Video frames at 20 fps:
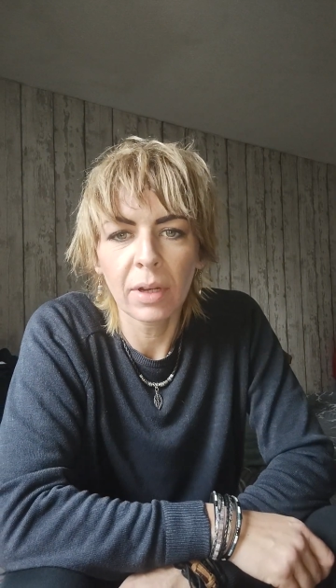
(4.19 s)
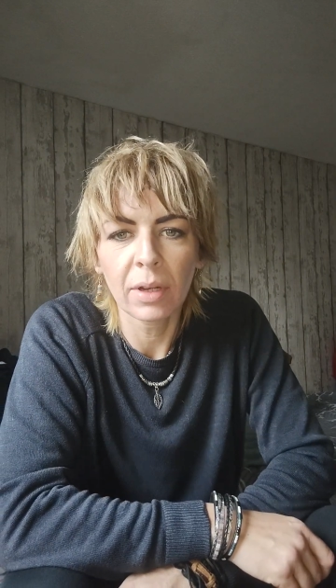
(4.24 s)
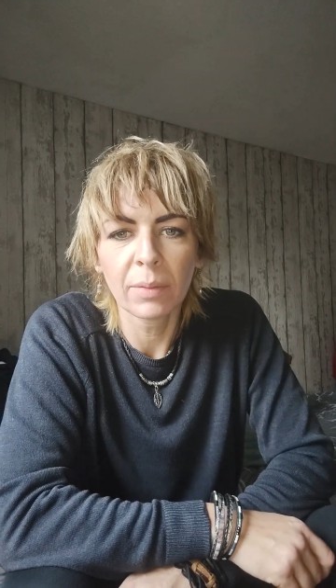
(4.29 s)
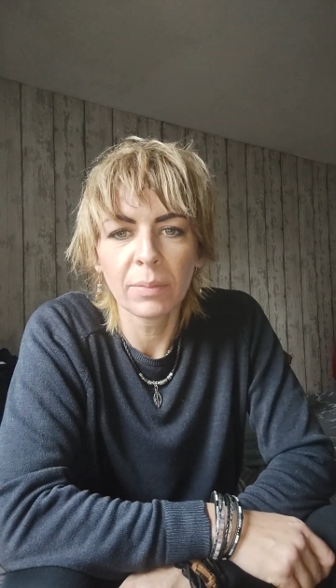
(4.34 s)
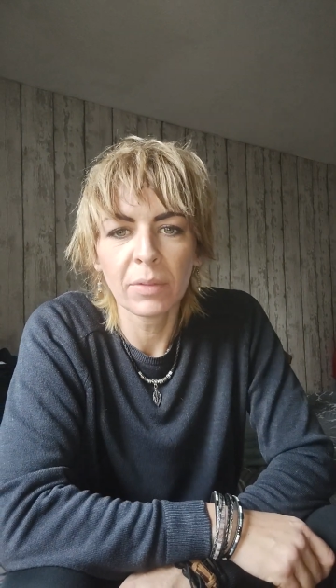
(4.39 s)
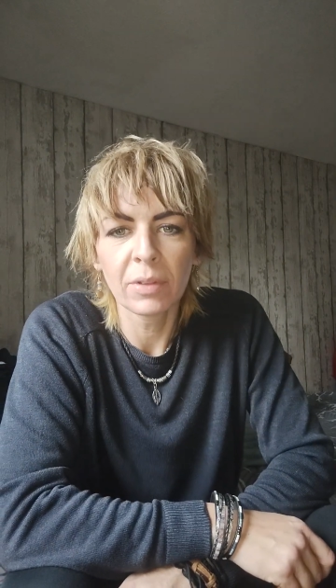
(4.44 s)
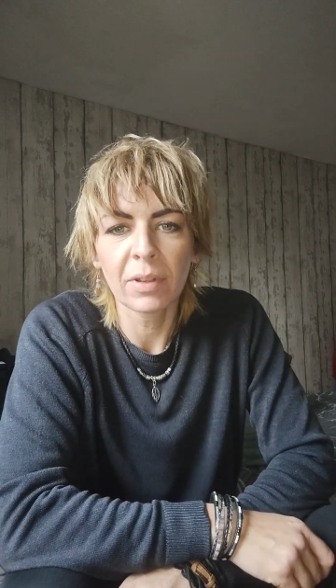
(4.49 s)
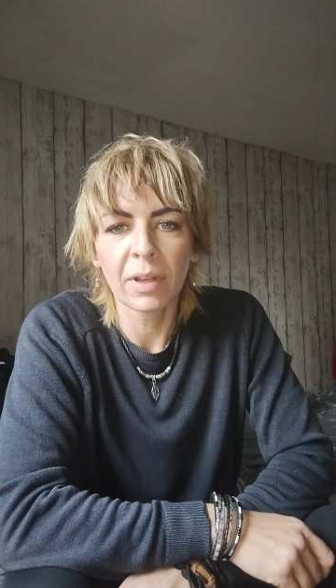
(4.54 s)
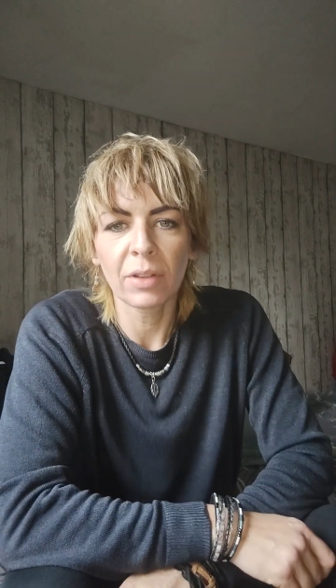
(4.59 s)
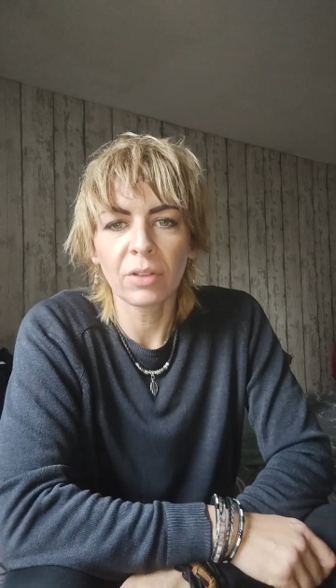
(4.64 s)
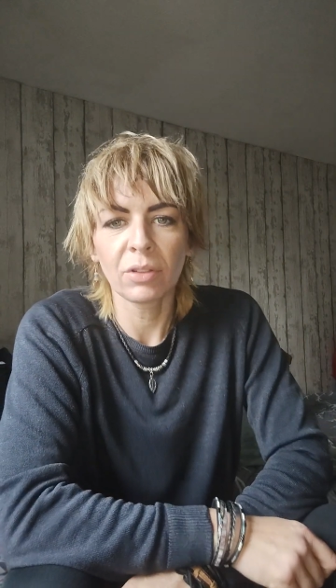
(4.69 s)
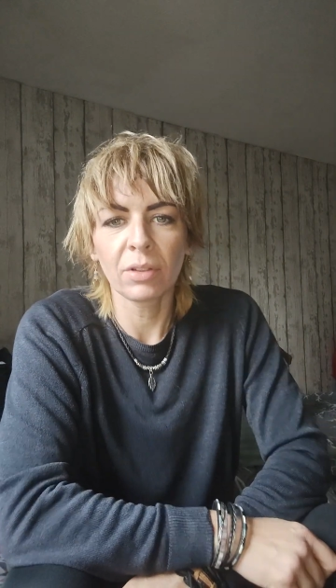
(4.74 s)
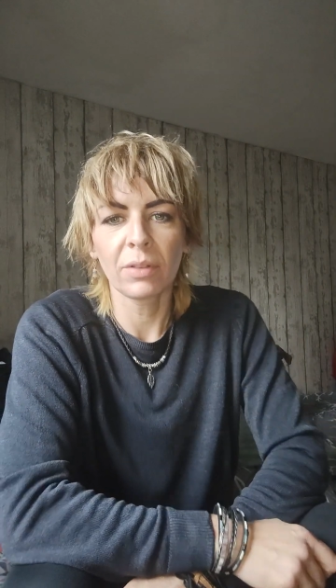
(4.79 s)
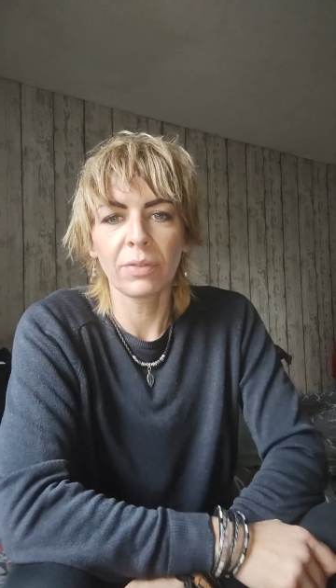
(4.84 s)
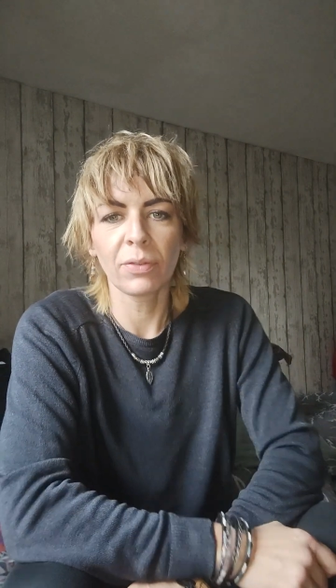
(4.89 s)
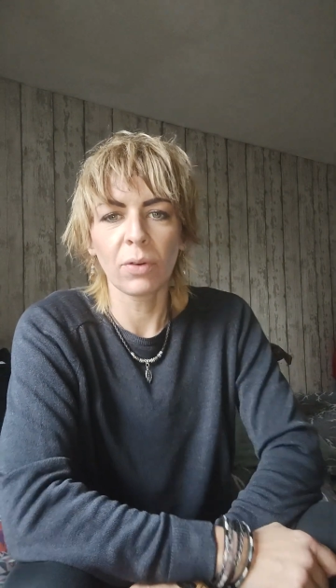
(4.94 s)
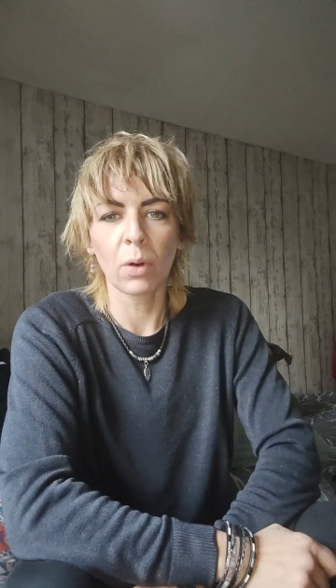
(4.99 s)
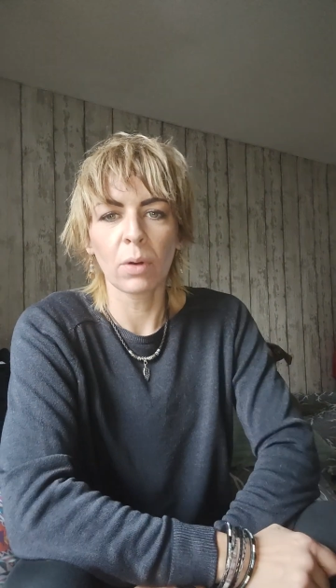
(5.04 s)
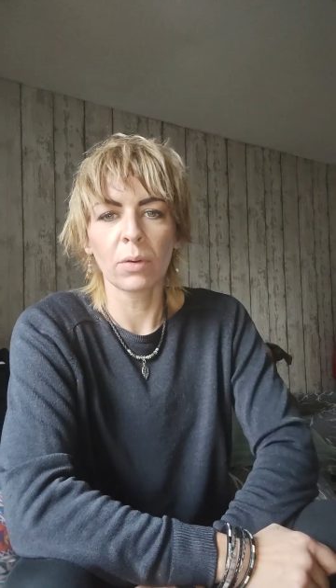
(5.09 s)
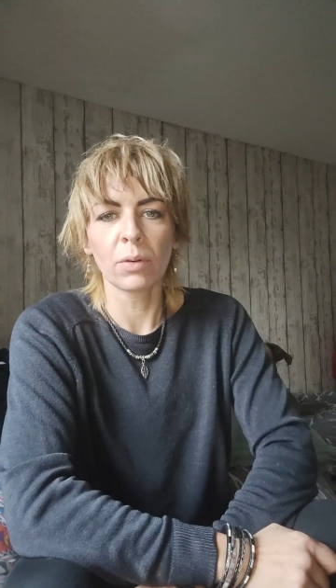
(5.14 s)
There's actually
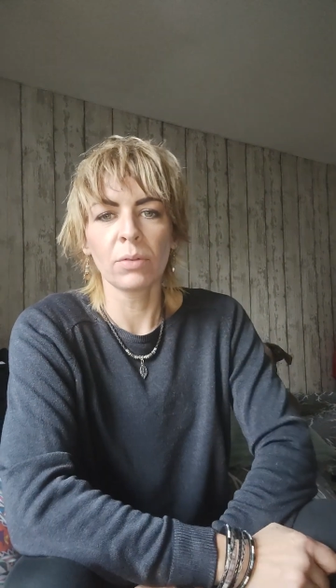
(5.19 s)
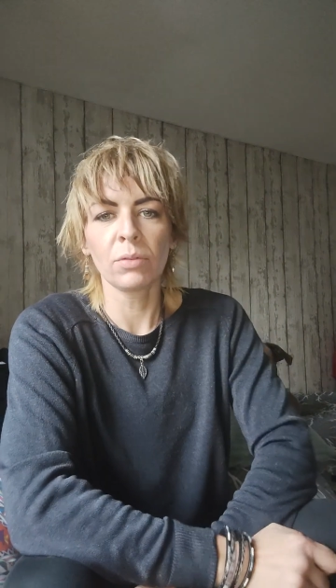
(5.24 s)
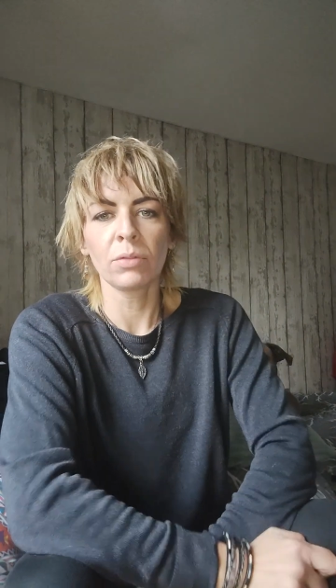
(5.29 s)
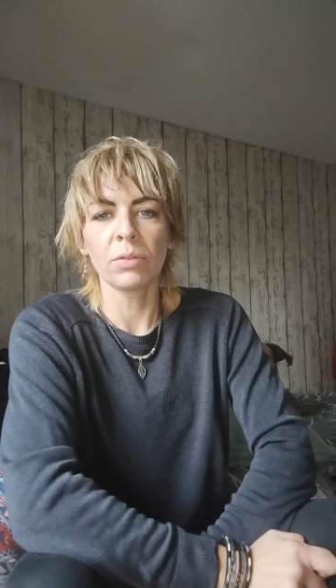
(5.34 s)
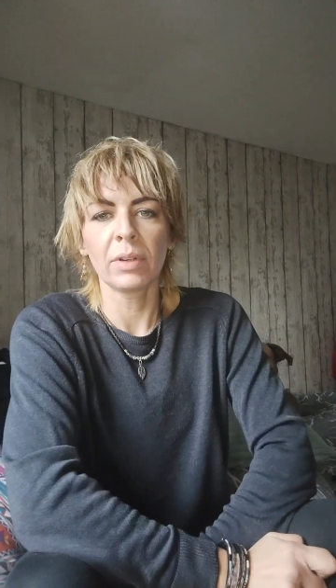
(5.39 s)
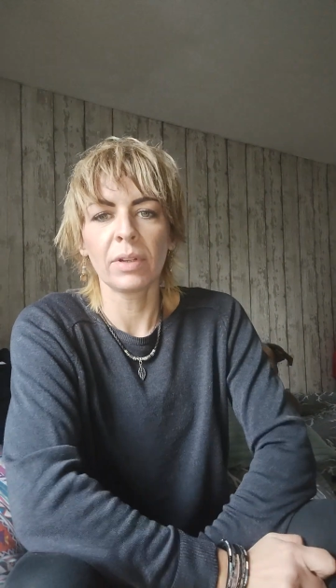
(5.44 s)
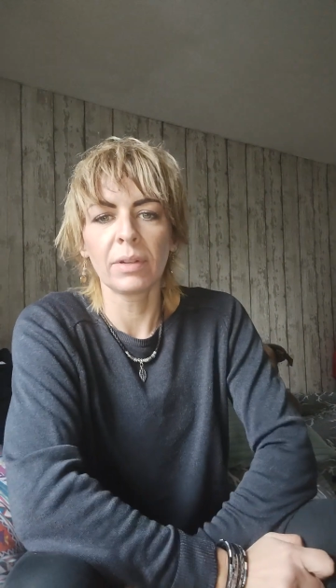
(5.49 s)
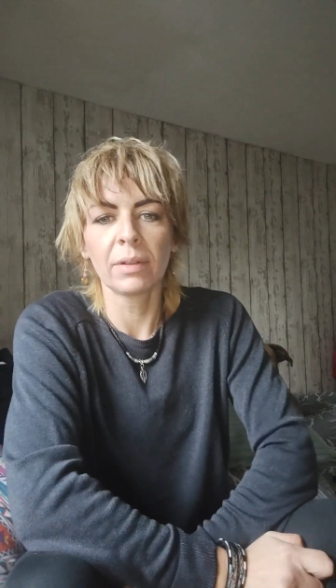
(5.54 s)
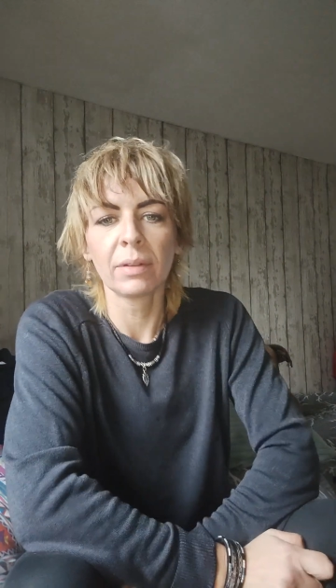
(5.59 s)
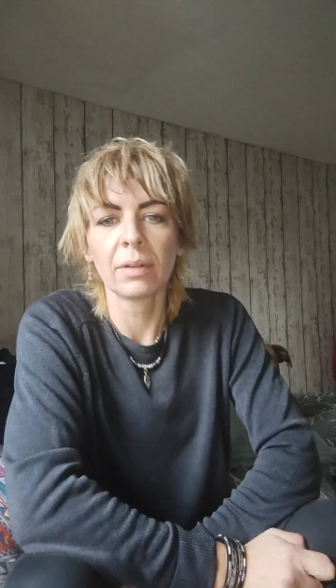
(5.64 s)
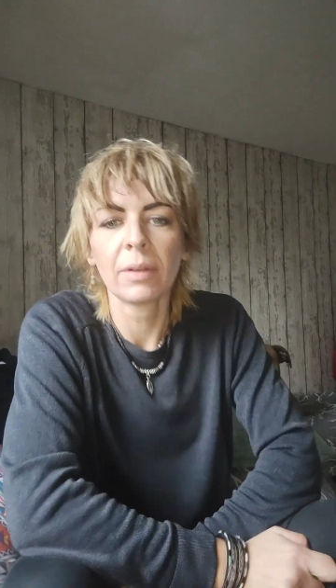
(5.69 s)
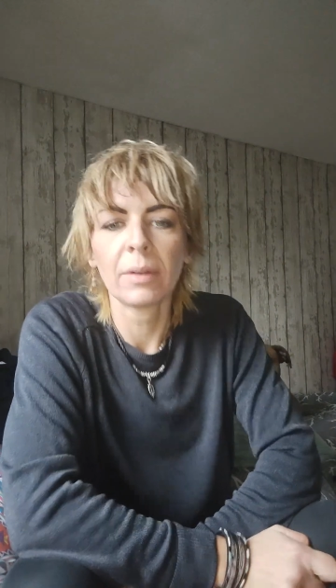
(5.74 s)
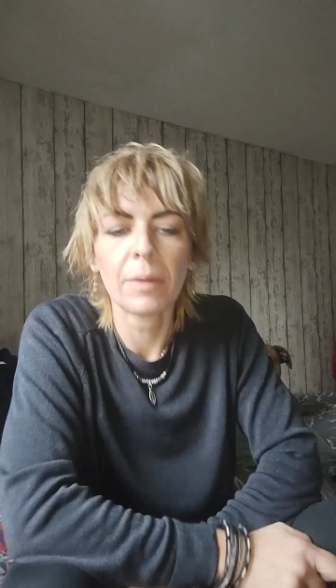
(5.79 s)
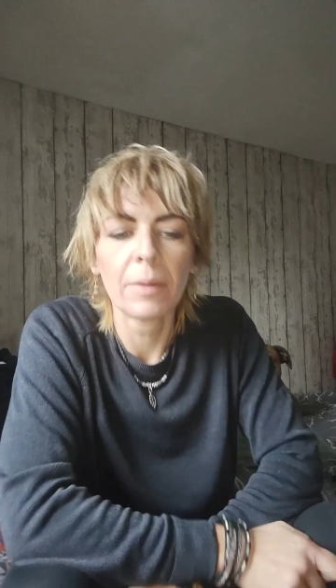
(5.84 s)
400